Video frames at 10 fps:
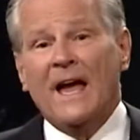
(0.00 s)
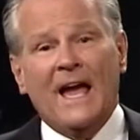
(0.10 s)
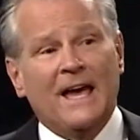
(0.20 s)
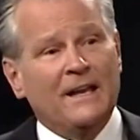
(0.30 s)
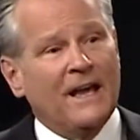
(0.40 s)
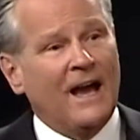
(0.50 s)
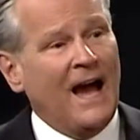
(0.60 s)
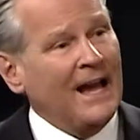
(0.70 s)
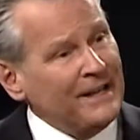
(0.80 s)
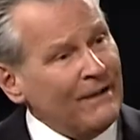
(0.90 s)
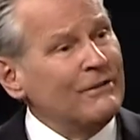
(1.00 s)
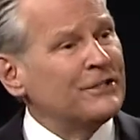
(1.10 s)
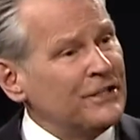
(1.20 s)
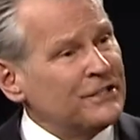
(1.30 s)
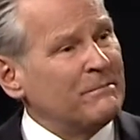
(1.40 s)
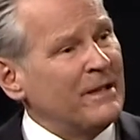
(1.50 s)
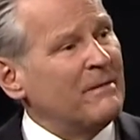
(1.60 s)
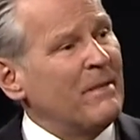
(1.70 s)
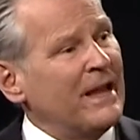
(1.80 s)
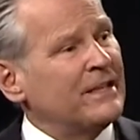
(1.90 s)
And I never cease to be
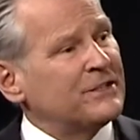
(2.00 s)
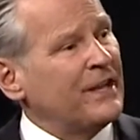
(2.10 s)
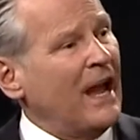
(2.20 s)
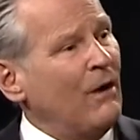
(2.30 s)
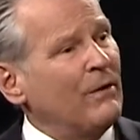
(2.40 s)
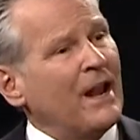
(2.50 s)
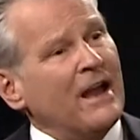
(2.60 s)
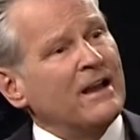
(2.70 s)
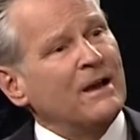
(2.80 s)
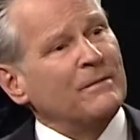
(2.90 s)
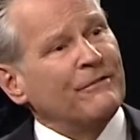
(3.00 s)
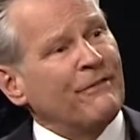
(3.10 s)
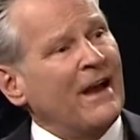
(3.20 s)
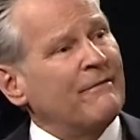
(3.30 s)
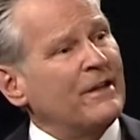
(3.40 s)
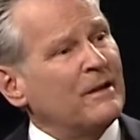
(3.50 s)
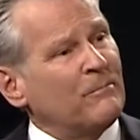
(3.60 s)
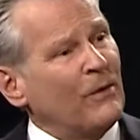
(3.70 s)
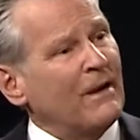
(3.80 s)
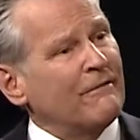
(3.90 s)
amazed at how when I come to five A M
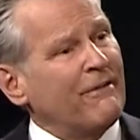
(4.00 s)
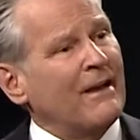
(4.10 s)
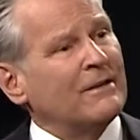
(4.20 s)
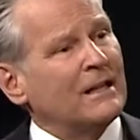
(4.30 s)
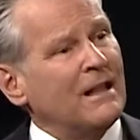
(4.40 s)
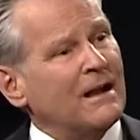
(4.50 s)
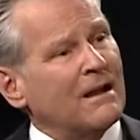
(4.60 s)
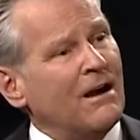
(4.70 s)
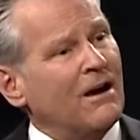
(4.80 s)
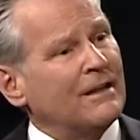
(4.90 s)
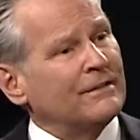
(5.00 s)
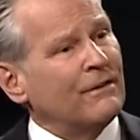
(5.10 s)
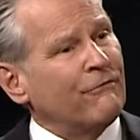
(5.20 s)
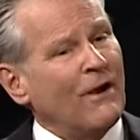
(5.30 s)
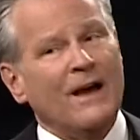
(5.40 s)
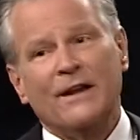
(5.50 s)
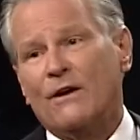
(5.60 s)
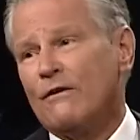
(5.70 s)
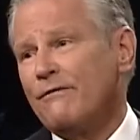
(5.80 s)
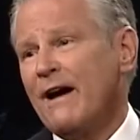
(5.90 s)
prayer at five o'clock on Friday
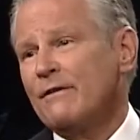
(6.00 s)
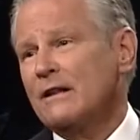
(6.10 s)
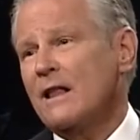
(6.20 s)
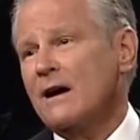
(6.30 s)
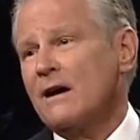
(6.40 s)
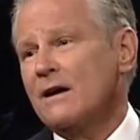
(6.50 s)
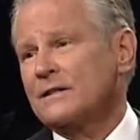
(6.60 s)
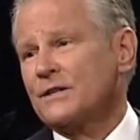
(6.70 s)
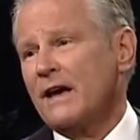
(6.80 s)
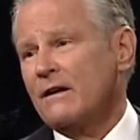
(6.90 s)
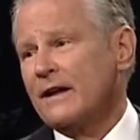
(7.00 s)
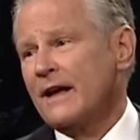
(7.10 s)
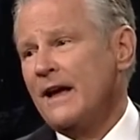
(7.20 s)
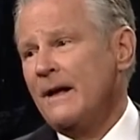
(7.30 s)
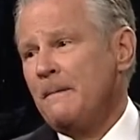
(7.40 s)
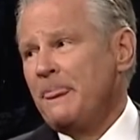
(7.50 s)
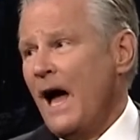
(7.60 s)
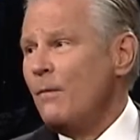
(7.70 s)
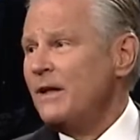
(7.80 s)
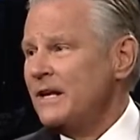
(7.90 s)
or five o'clock on Saturday,
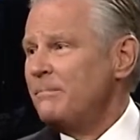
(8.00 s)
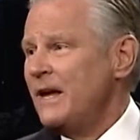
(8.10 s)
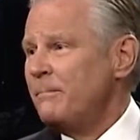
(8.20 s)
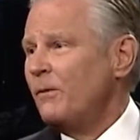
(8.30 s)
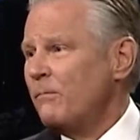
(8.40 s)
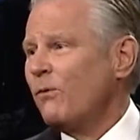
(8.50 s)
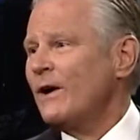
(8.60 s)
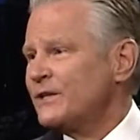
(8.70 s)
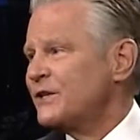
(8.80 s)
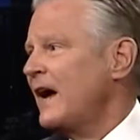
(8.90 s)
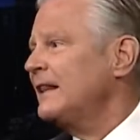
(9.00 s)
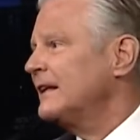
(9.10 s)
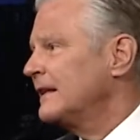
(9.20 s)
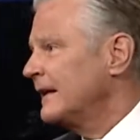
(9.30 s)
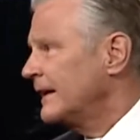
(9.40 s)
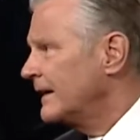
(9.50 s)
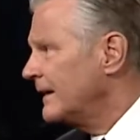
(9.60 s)
how many people pray silently?